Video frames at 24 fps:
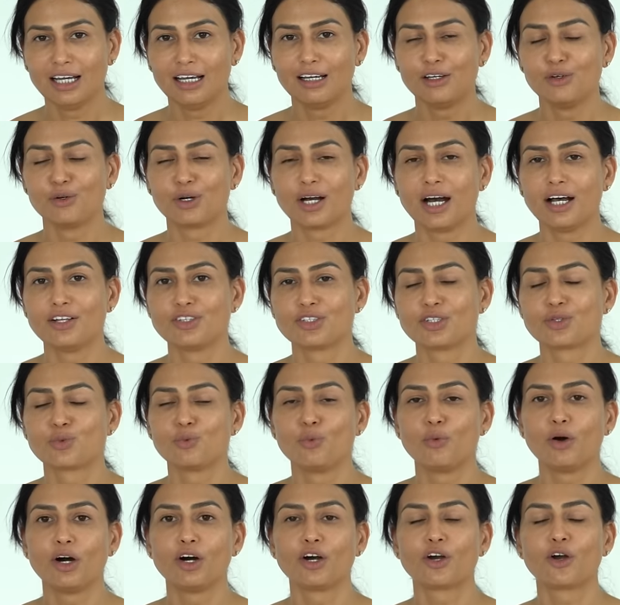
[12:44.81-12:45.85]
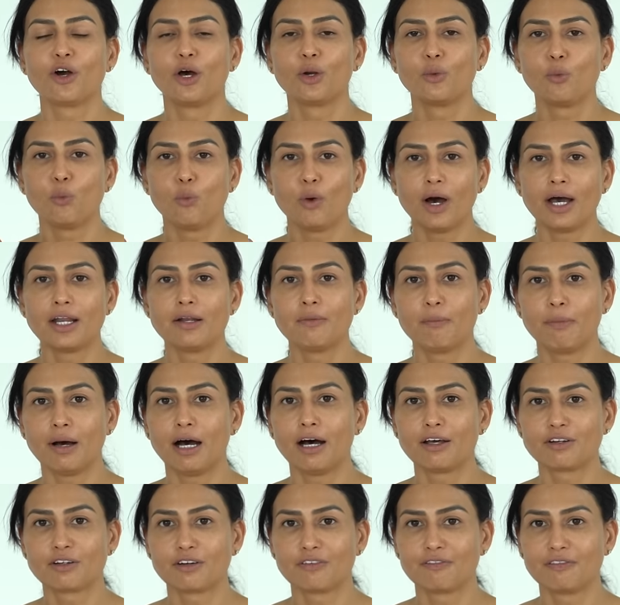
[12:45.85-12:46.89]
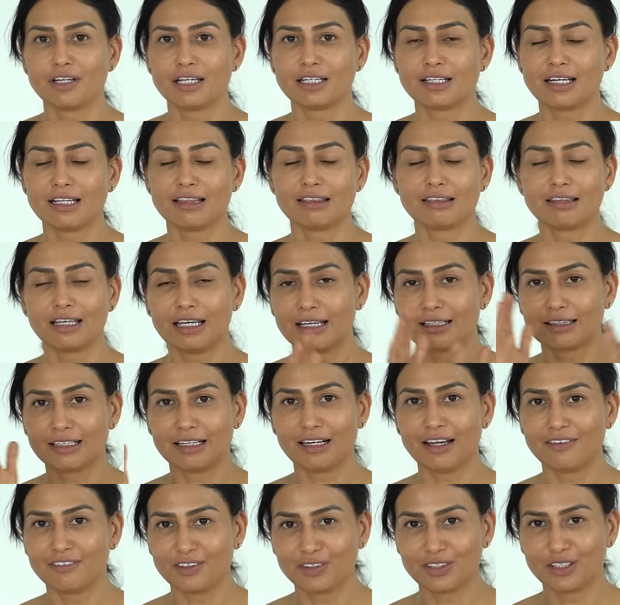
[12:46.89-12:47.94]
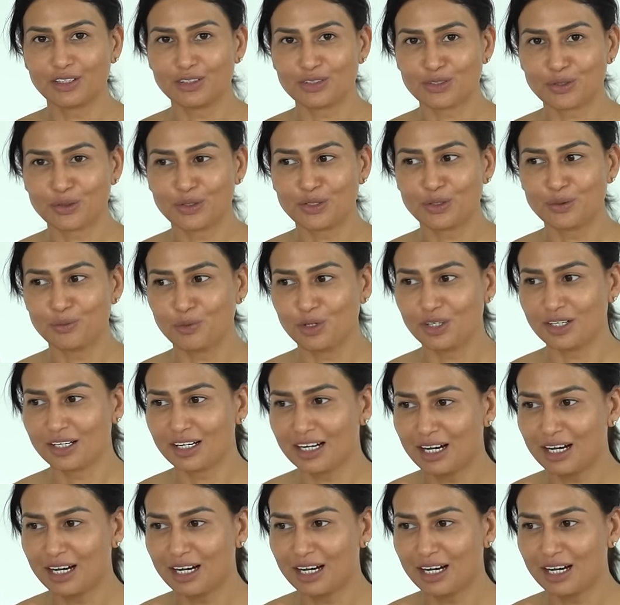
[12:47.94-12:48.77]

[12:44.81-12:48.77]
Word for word: You can't just work on one part of it and think that everything is going to work